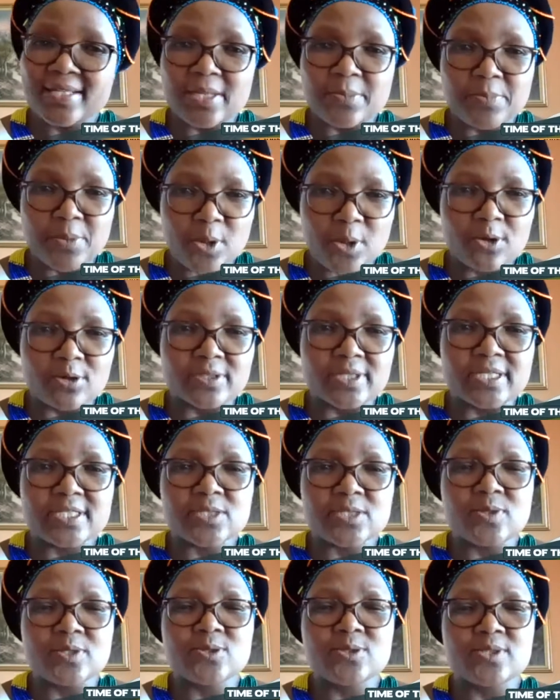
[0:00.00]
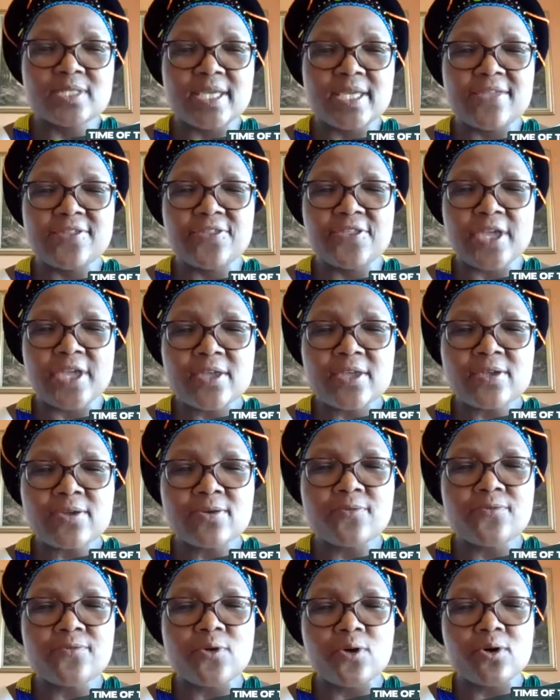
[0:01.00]
and abroad. I just want to say thank
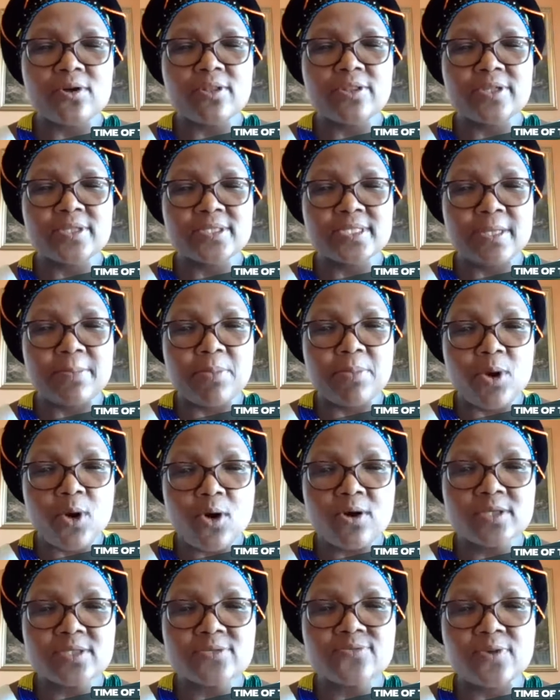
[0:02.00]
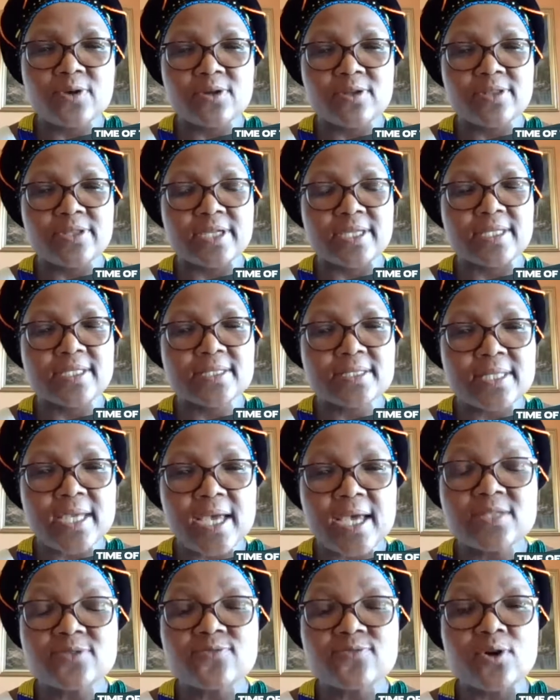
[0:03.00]
you for all the support, for all the
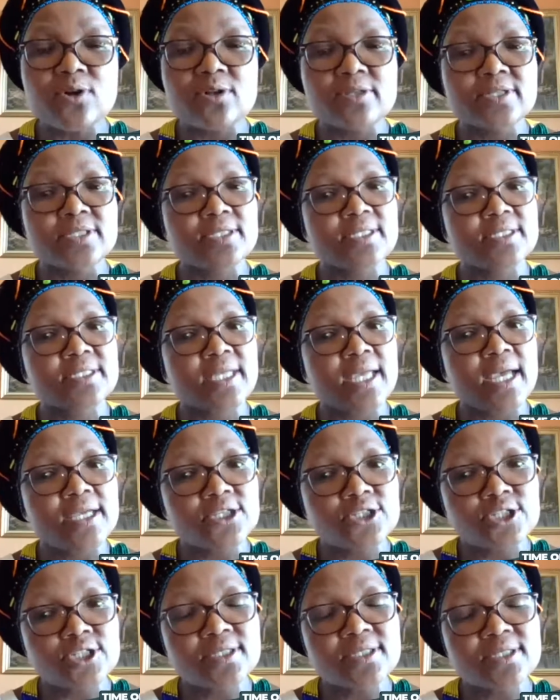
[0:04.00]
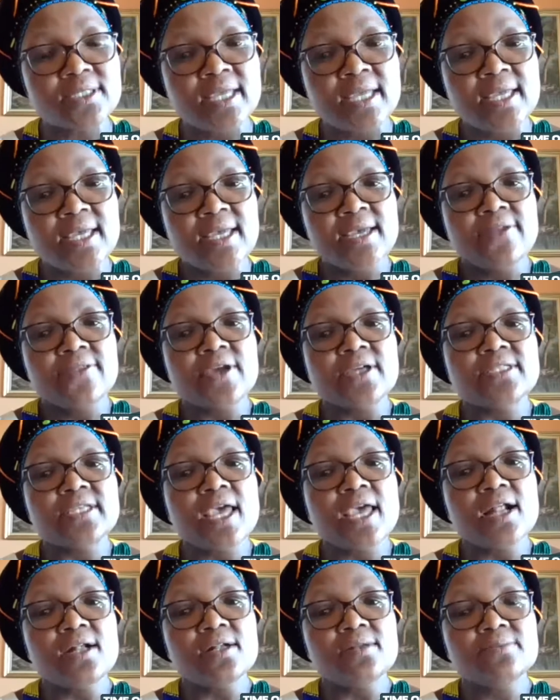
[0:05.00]
insights, for all the discussions that
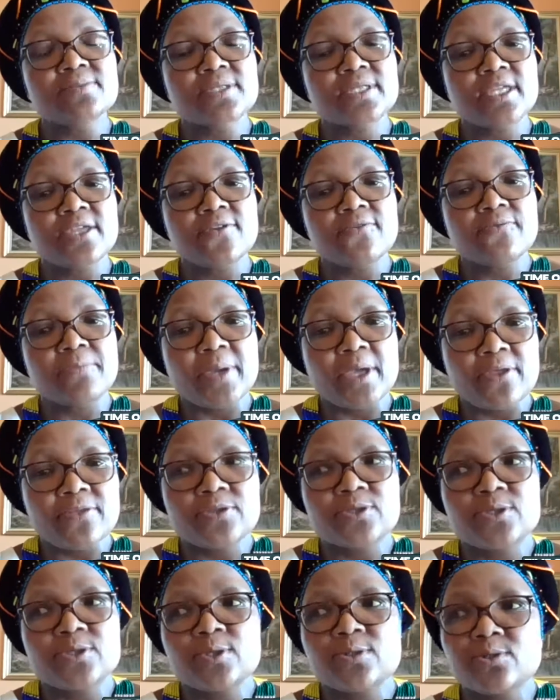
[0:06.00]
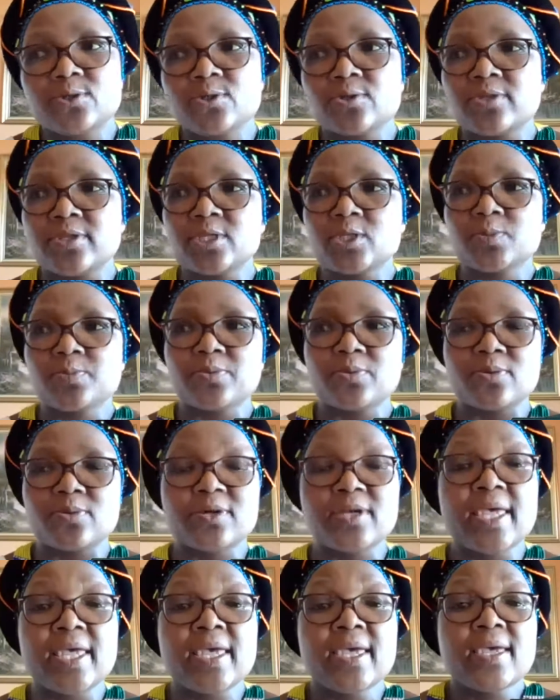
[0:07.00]
helped give birth to this
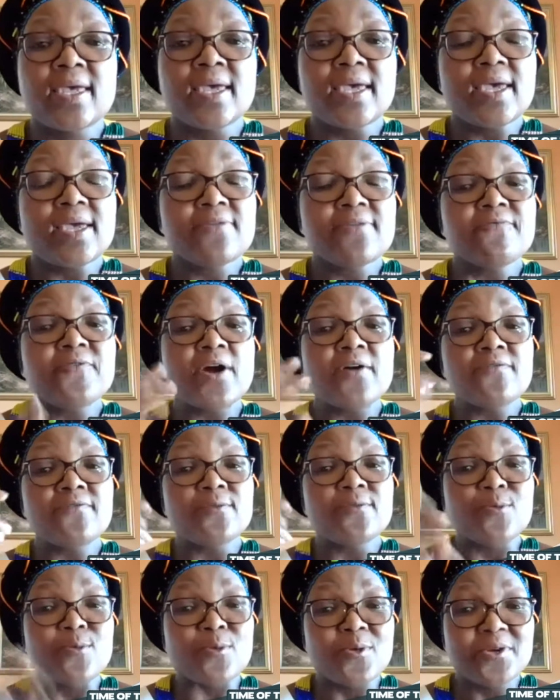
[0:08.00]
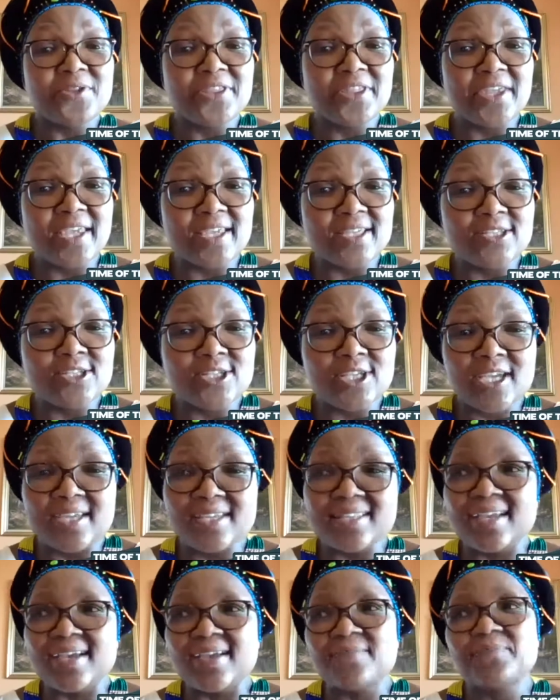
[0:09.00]
book. And Fafu, there in
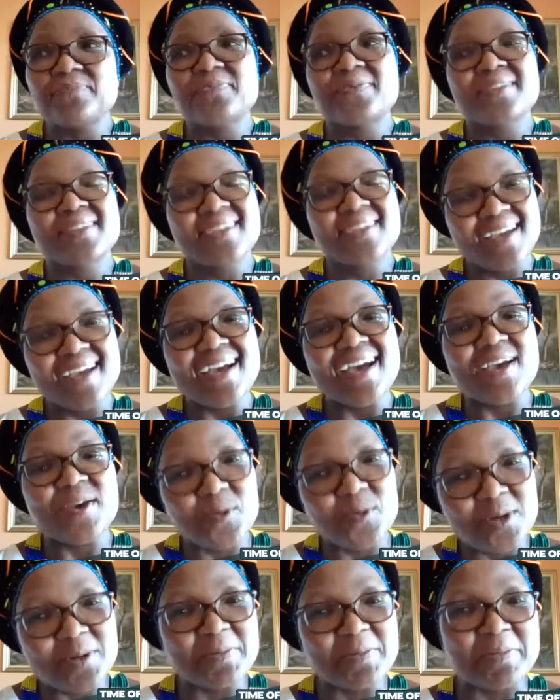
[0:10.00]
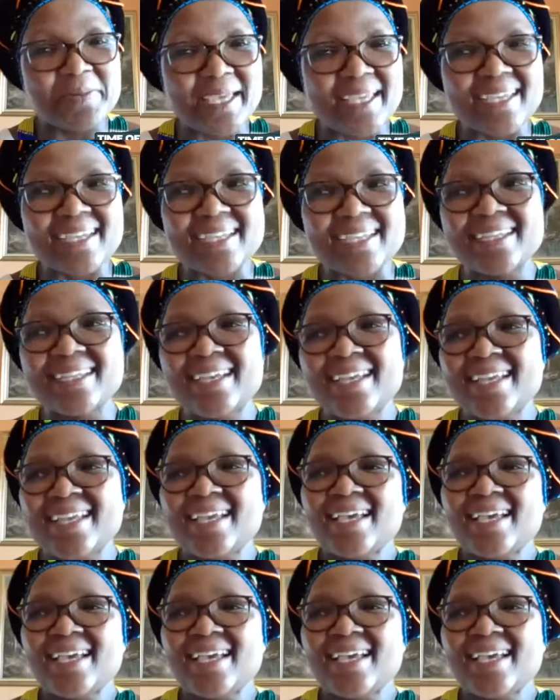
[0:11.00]
China, I will be back.